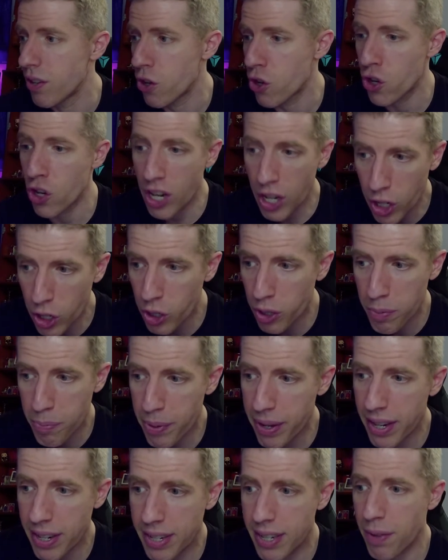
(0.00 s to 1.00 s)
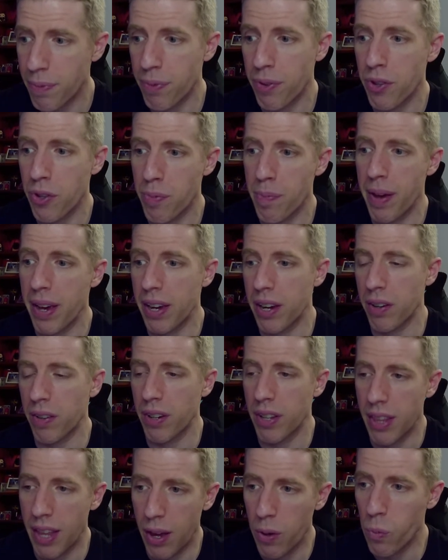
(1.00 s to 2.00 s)
She could be a difference
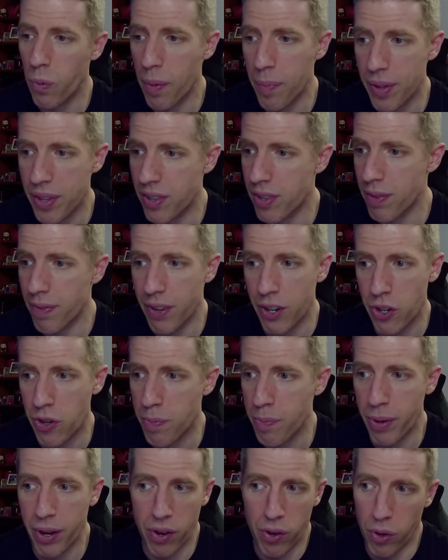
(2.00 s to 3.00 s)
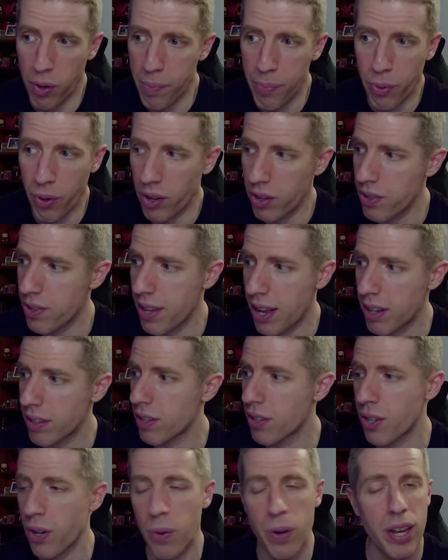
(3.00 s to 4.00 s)
maker in that women's division, but it all boils down
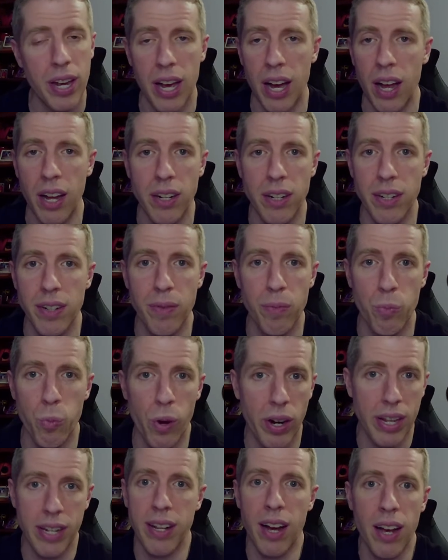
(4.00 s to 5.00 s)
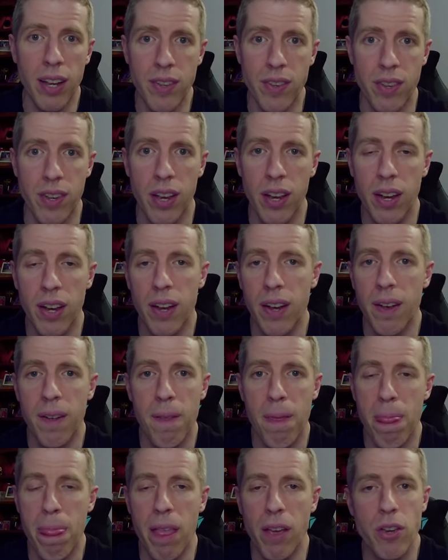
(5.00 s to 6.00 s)
to Tony Condon, what he does
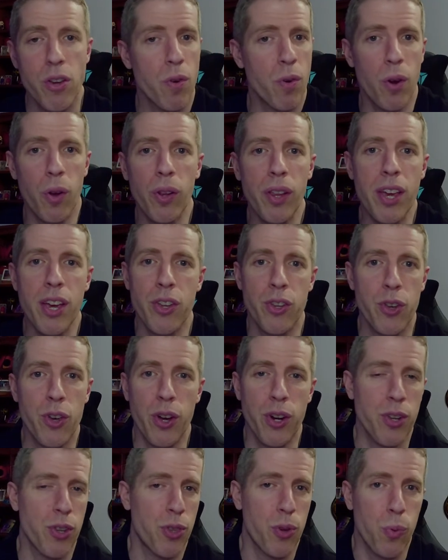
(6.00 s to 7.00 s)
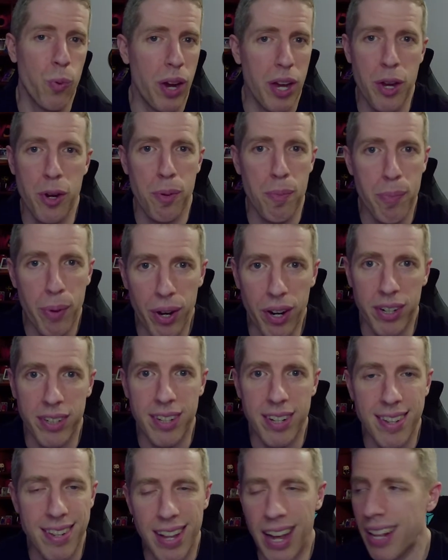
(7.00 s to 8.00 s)
you're only as good as the way you're
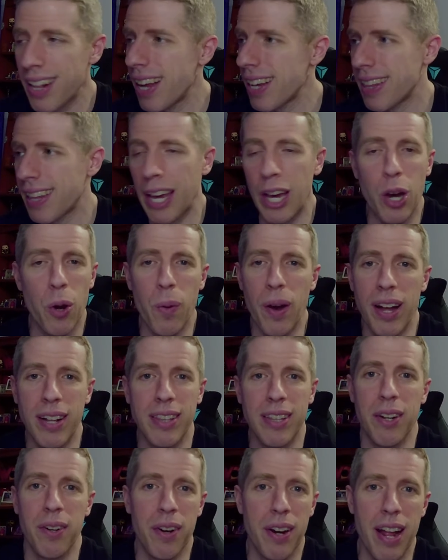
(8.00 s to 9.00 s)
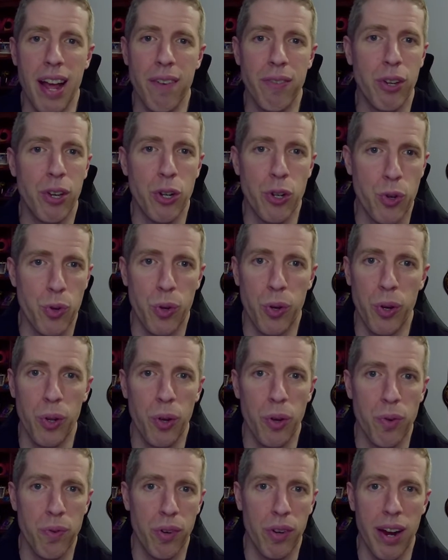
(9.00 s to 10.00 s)
booked. It's not like they go out there and have
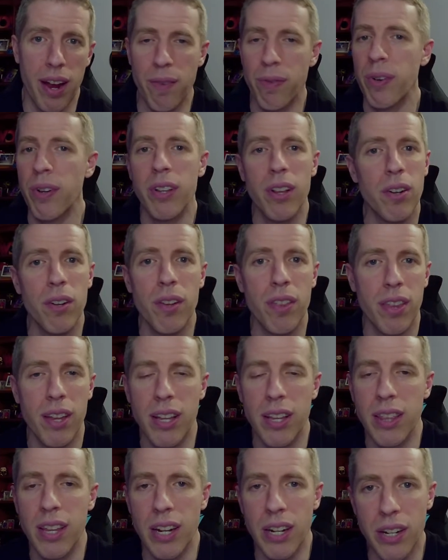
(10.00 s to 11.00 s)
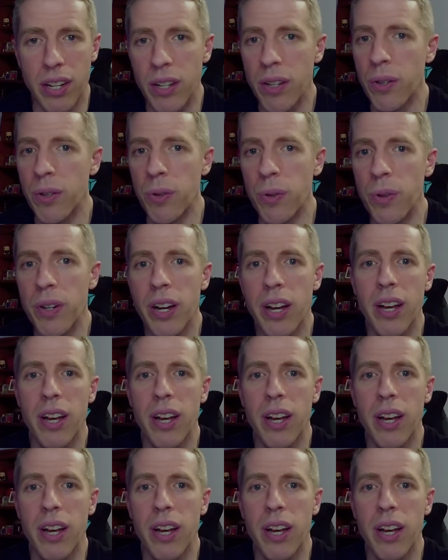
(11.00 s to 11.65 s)
control over every little thing they do.